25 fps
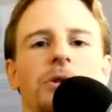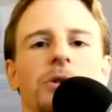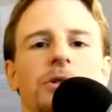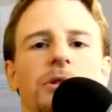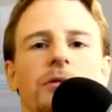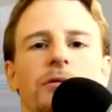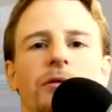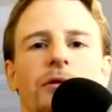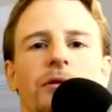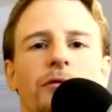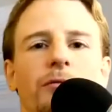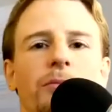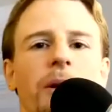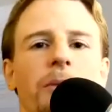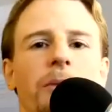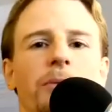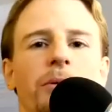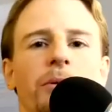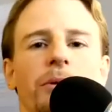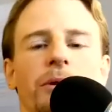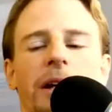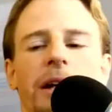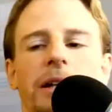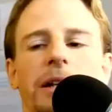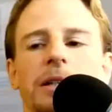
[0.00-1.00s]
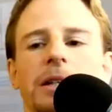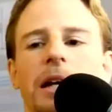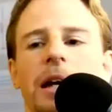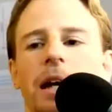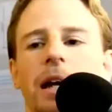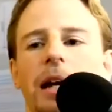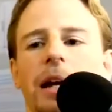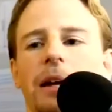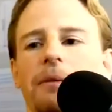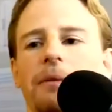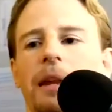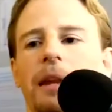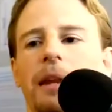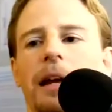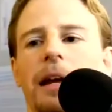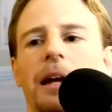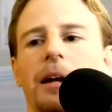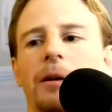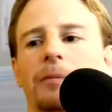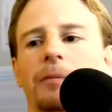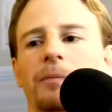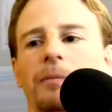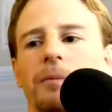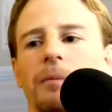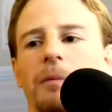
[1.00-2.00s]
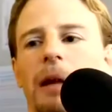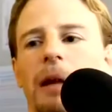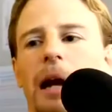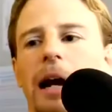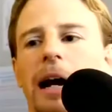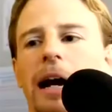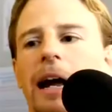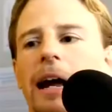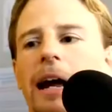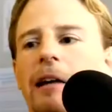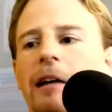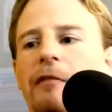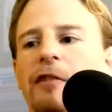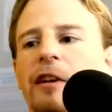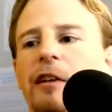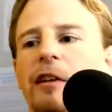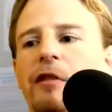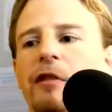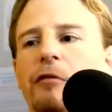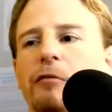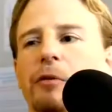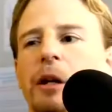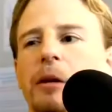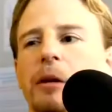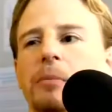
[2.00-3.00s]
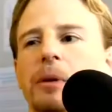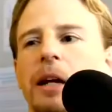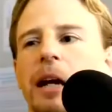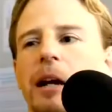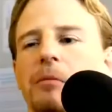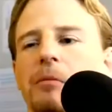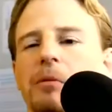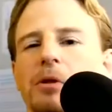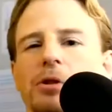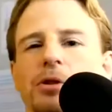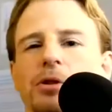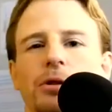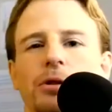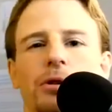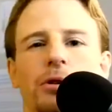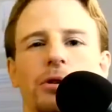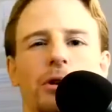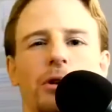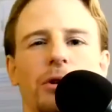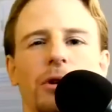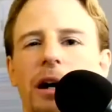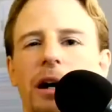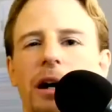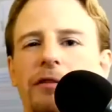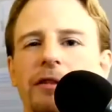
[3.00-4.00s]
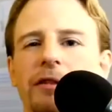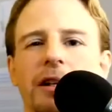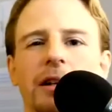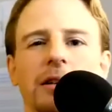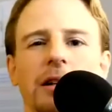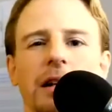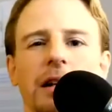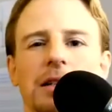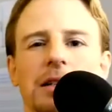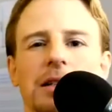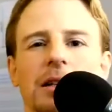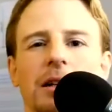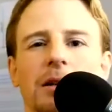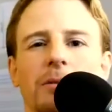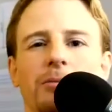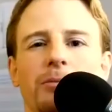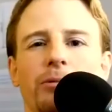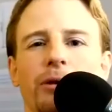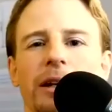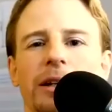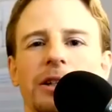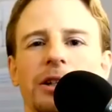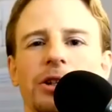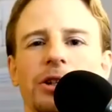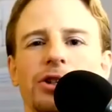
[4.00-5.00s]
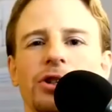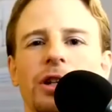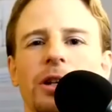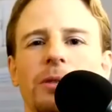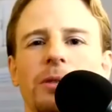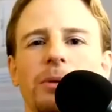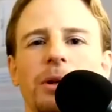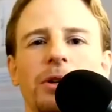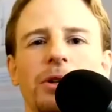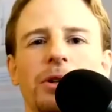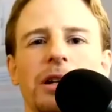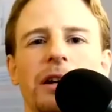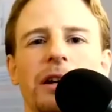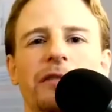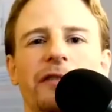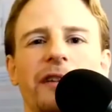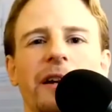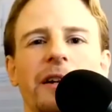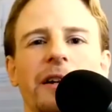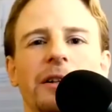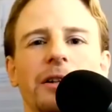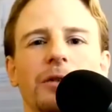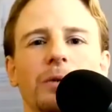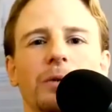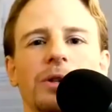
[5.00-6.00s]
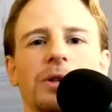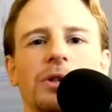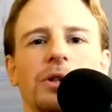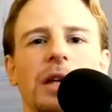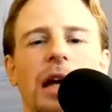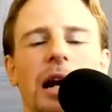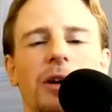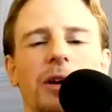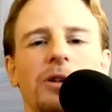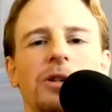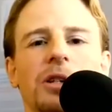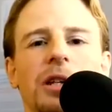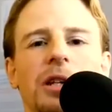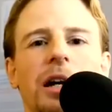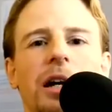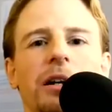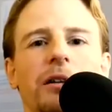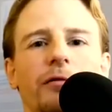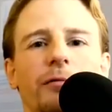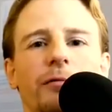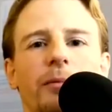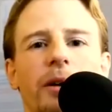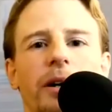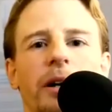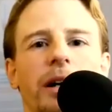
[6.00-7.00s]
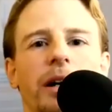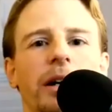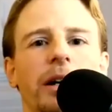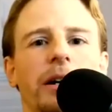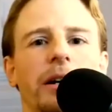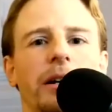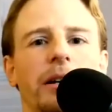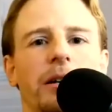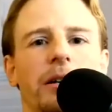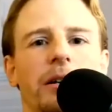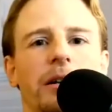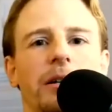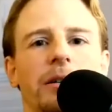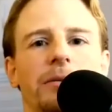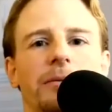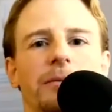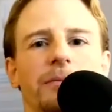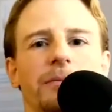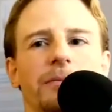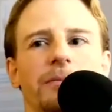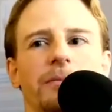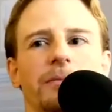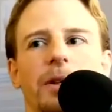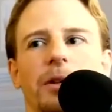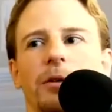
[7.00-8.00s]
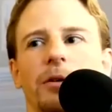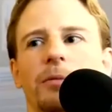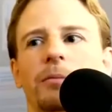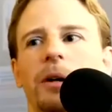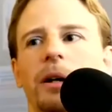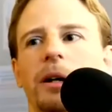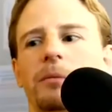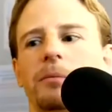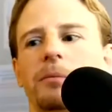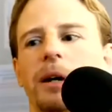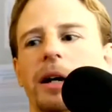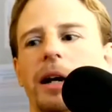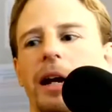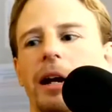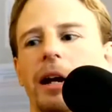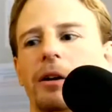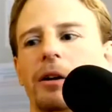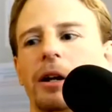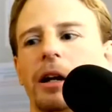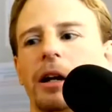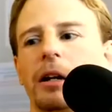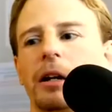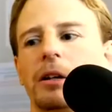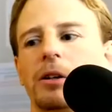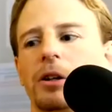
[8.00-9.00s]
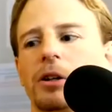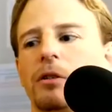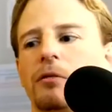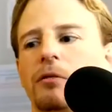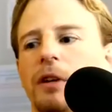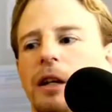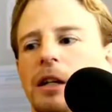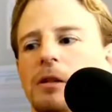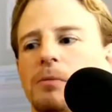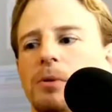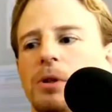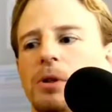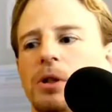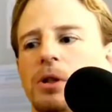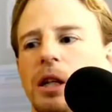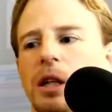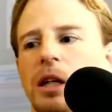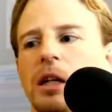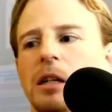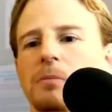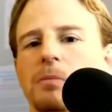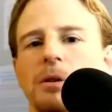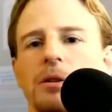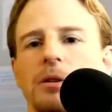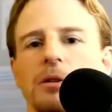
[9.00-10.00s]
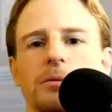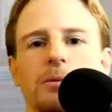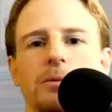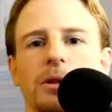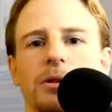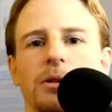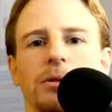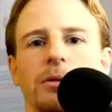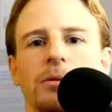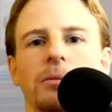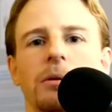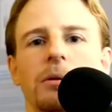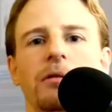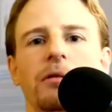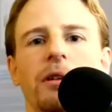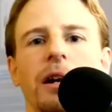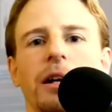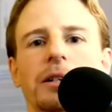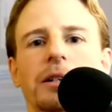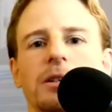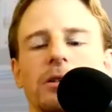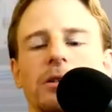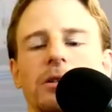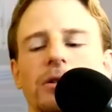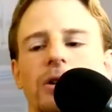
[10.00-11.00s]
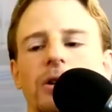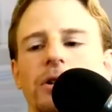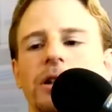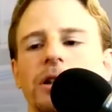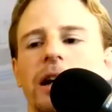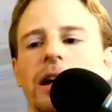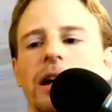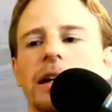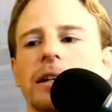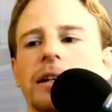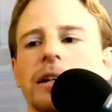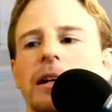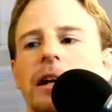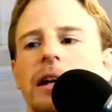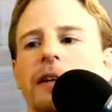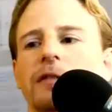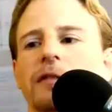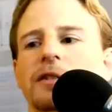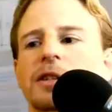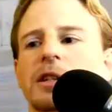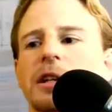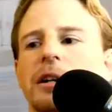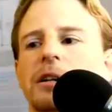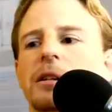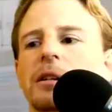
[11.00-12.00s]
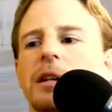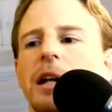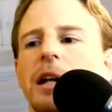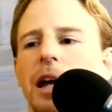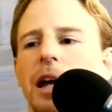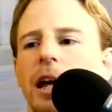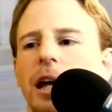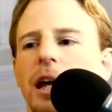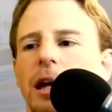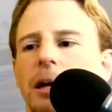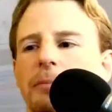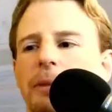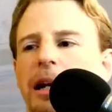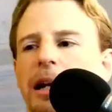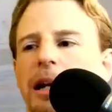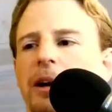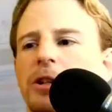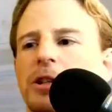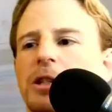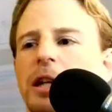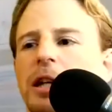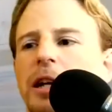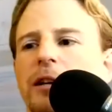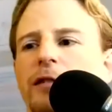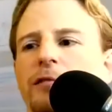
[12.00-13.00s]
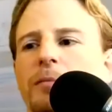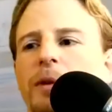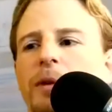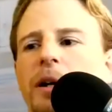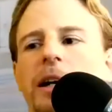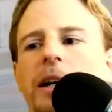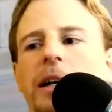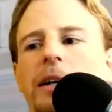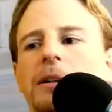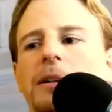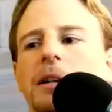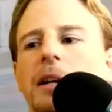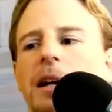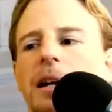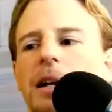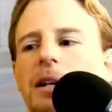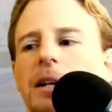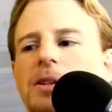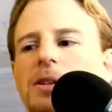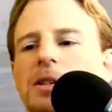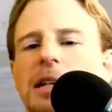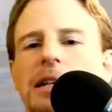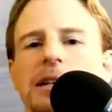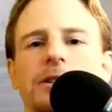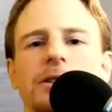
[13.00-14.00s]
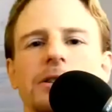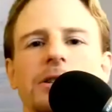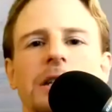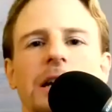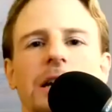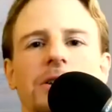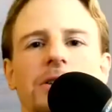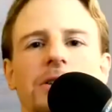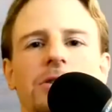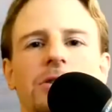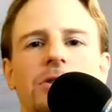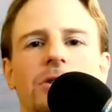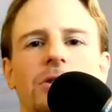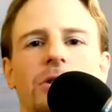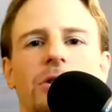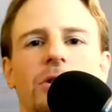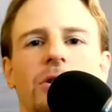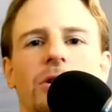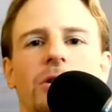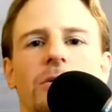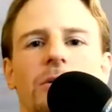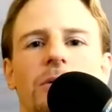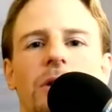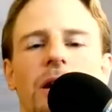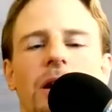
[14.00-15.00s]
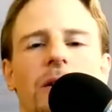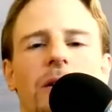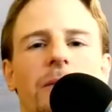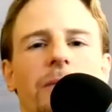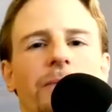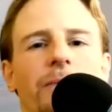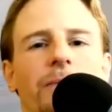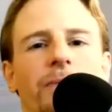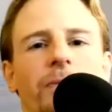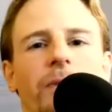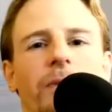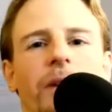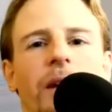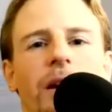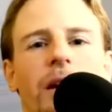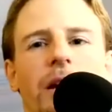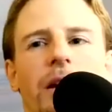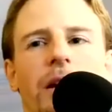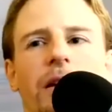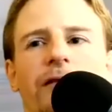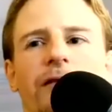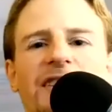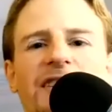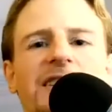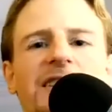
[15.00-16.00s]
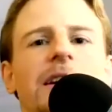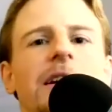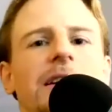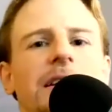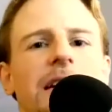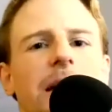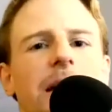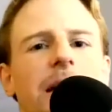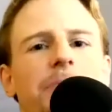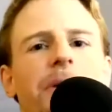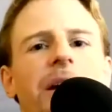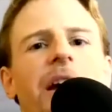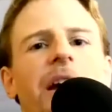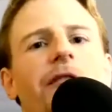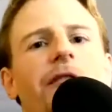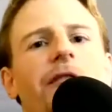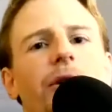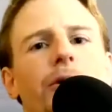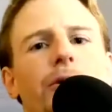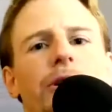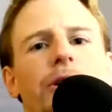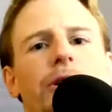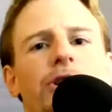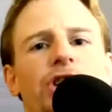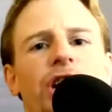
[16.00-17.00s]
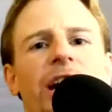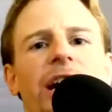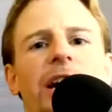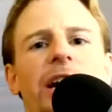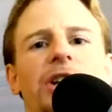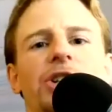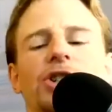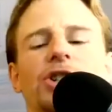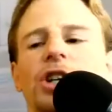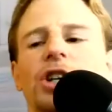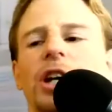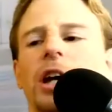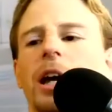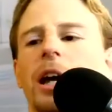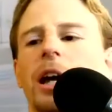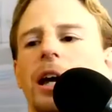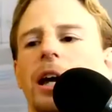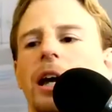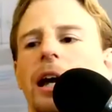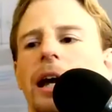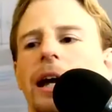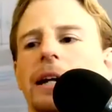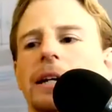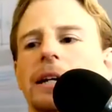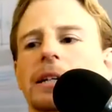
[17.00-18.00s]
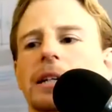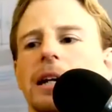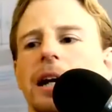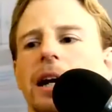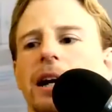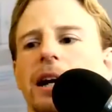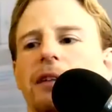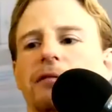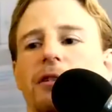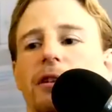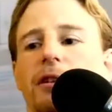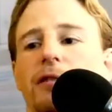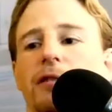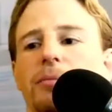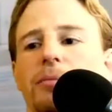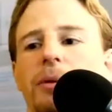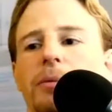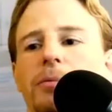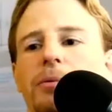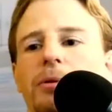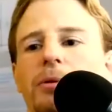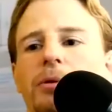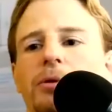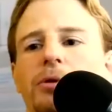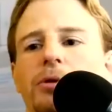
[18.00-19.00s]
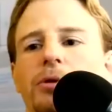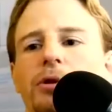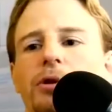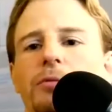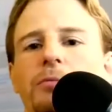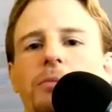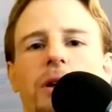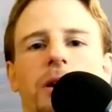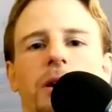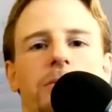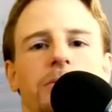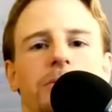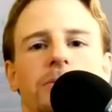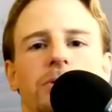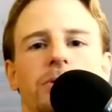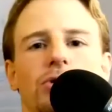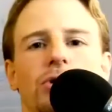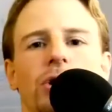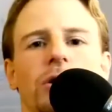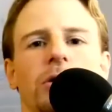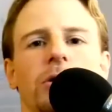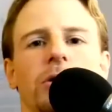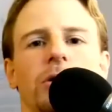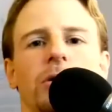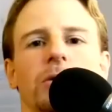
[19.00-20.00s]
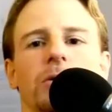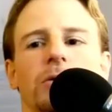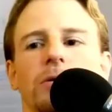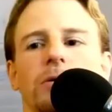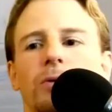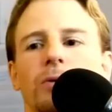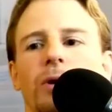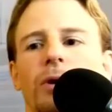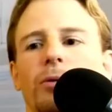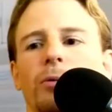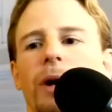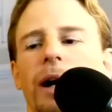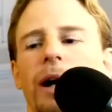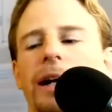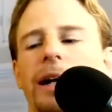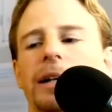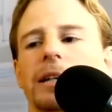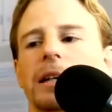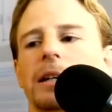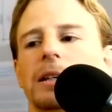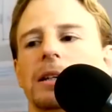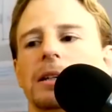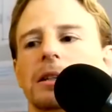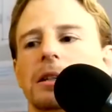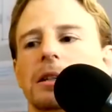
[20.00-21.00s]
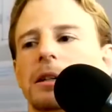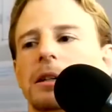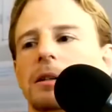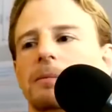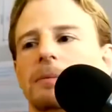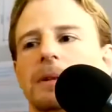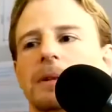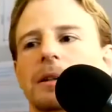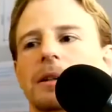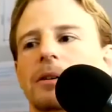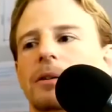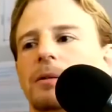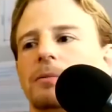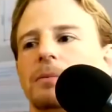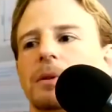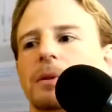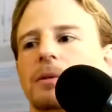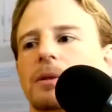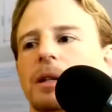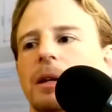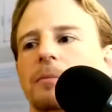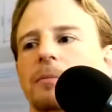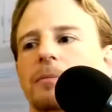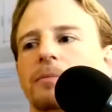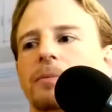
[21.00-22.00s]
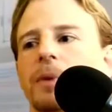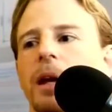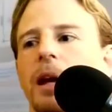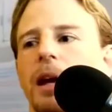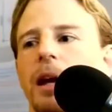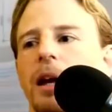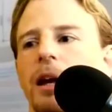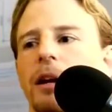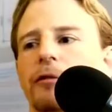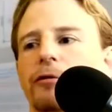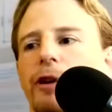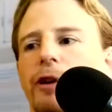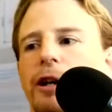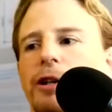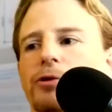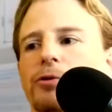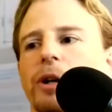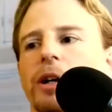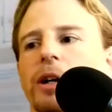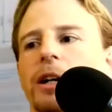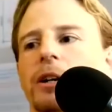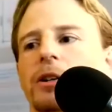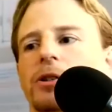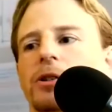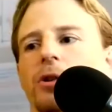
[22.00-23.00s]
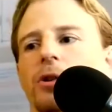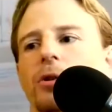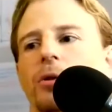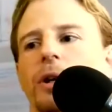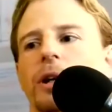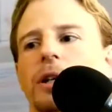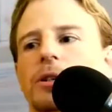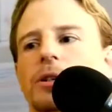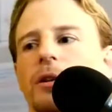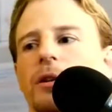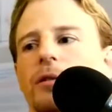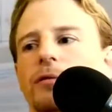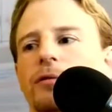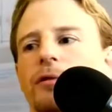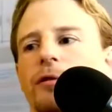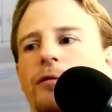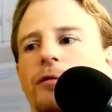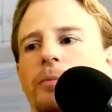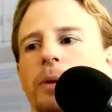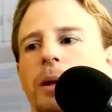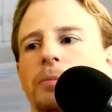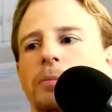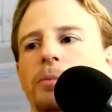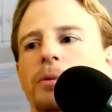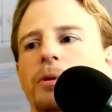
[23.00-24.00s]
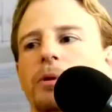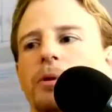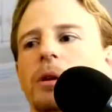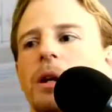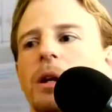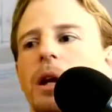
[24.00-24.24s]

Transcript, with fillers: of of people that um, I have never really been able to look after as a practitioner because I felt it was outside of my uh, you know my my area, not of expertise because we do advise on, on diet and lifestyle, but outside of my skill set to um, facilitate behavioral change. And I have a lot of people who do um, struggle with weight, and uh, you know some frustrating stories of of people